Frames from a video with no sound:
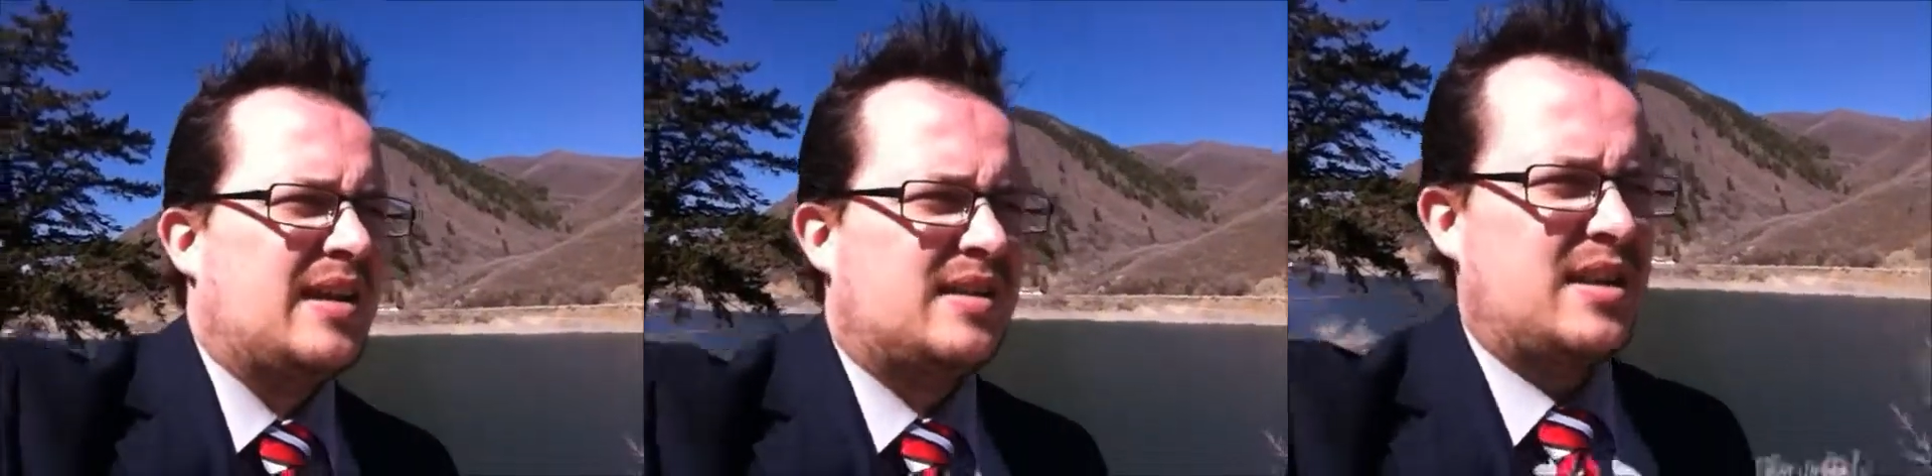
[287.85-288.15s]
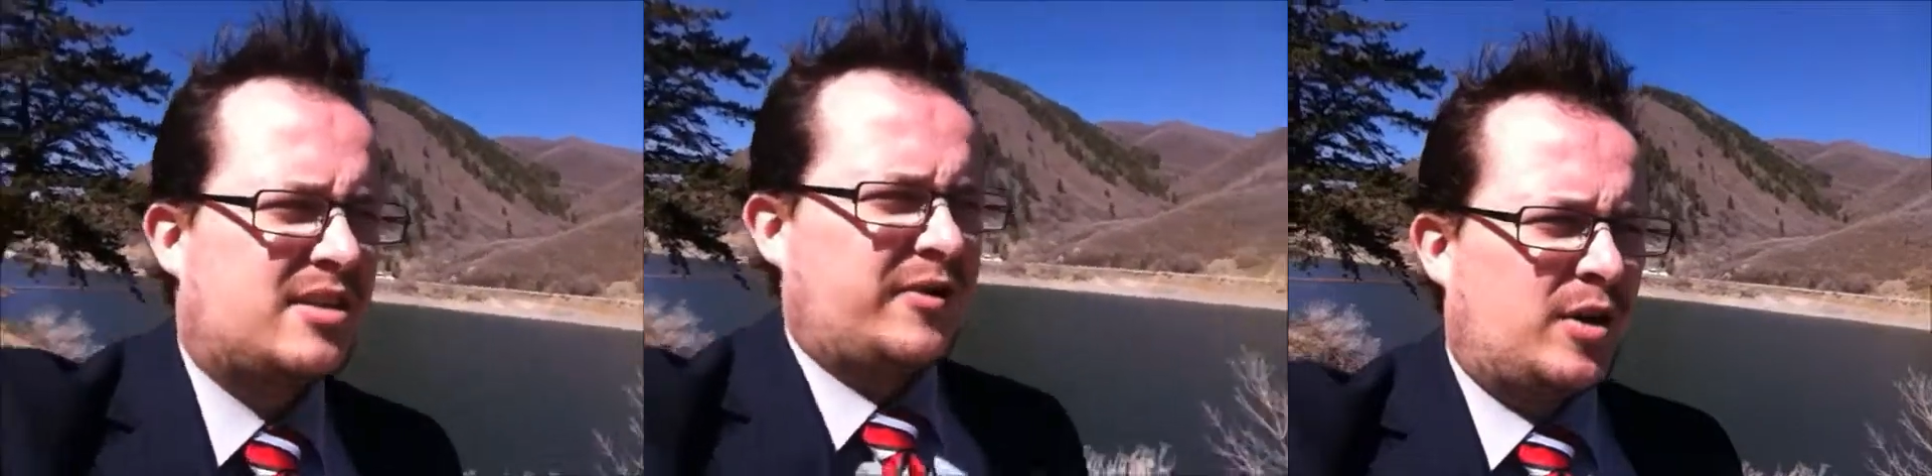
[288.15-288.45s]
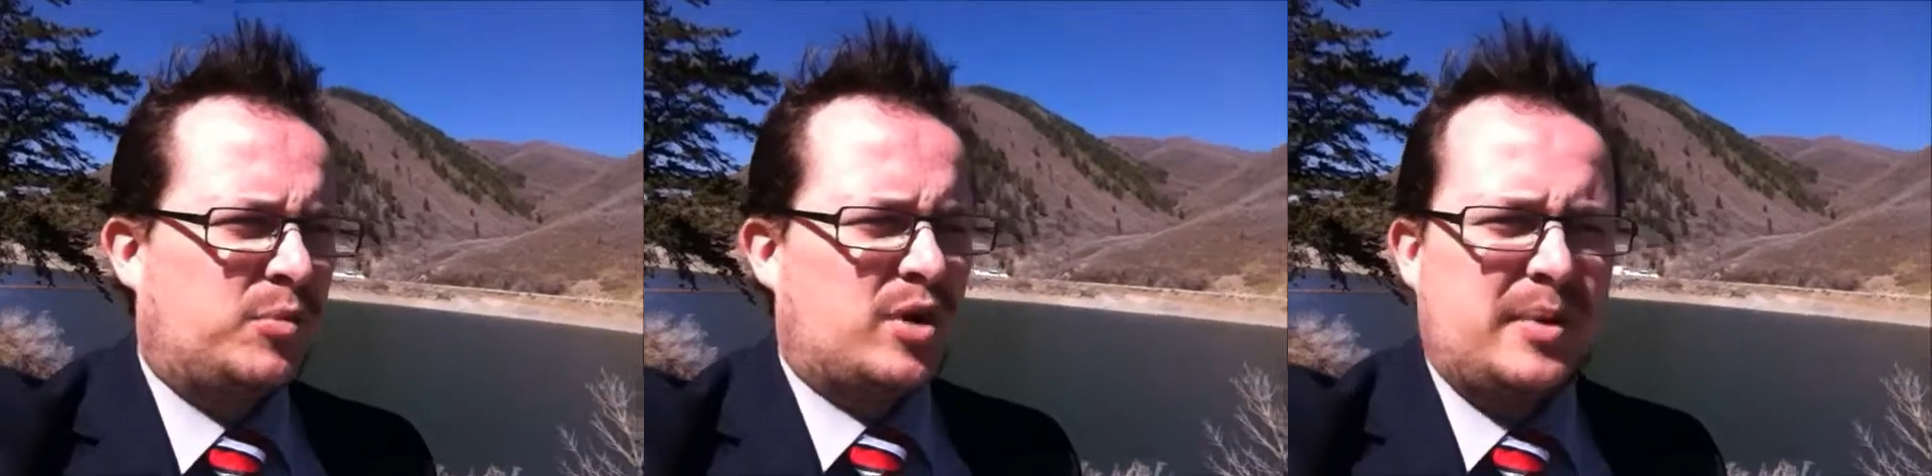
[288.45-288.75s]
This
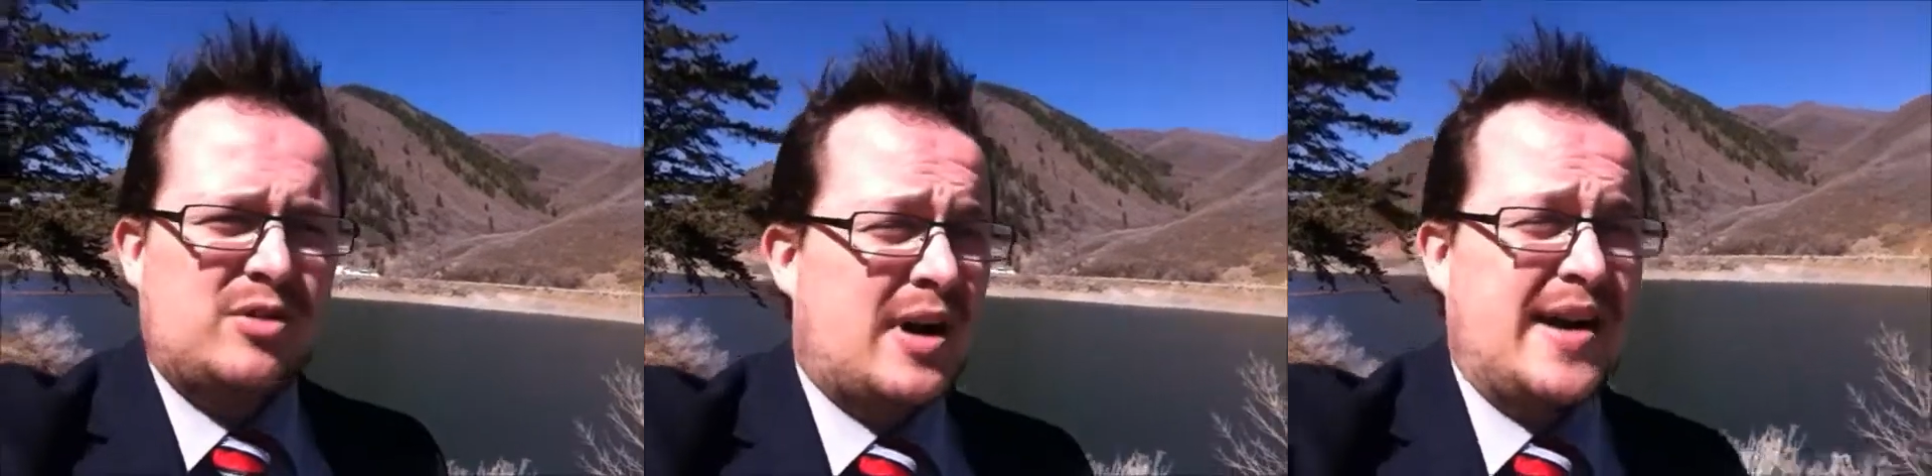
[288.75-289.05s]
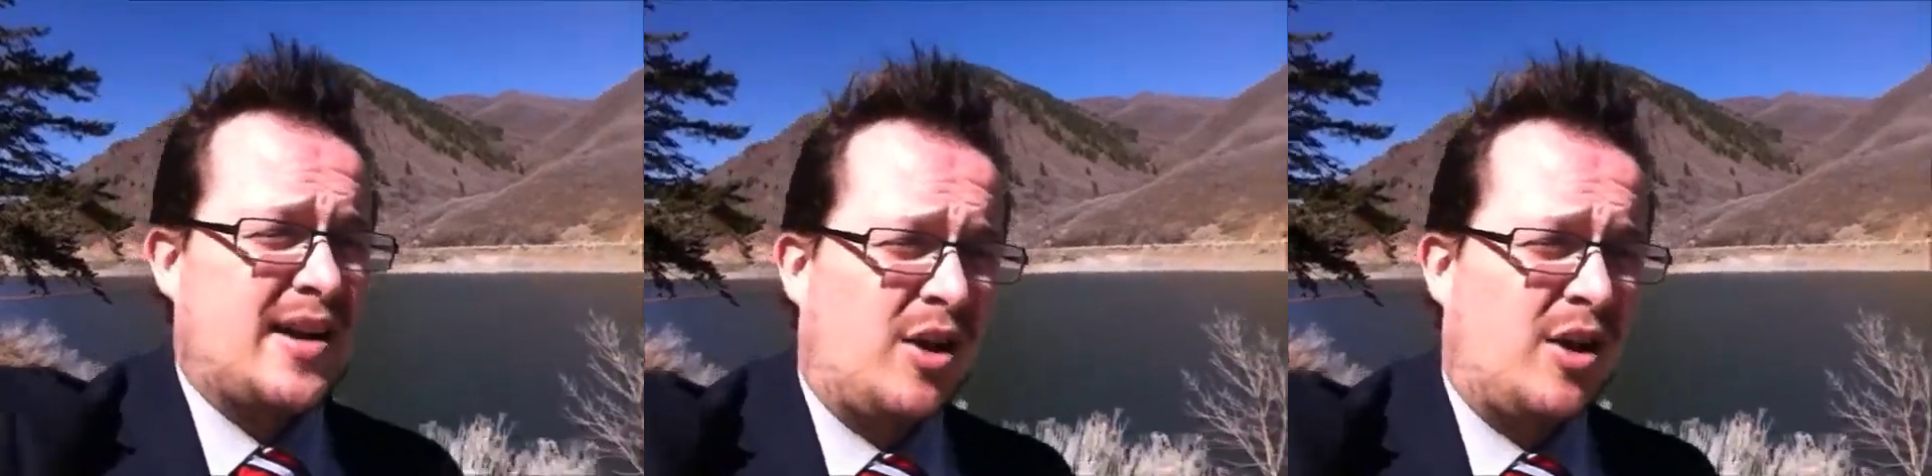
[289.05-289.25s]
film would have been right at